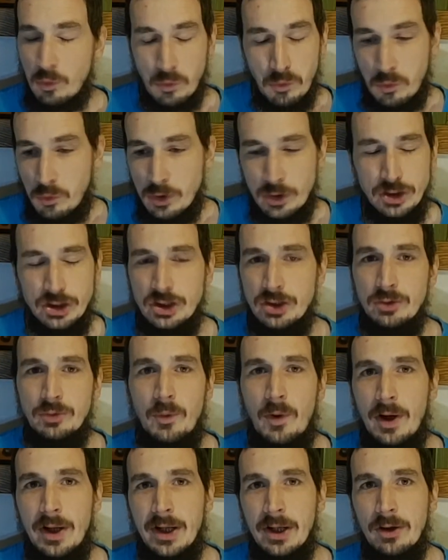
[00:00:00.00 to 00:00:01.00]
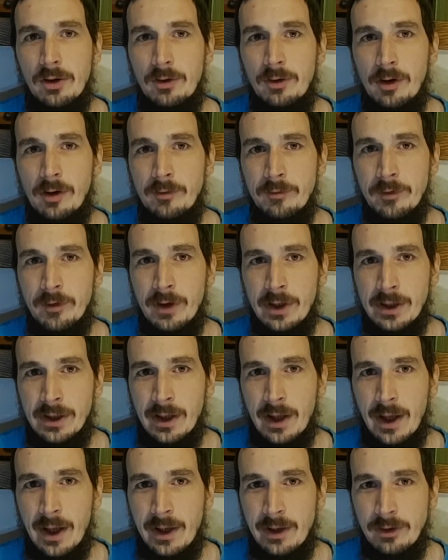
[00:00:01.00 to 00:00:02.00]
would you want to go over
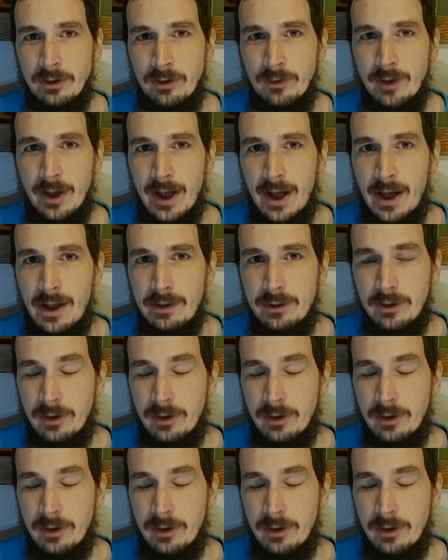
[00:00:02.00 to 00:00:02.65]
and do that?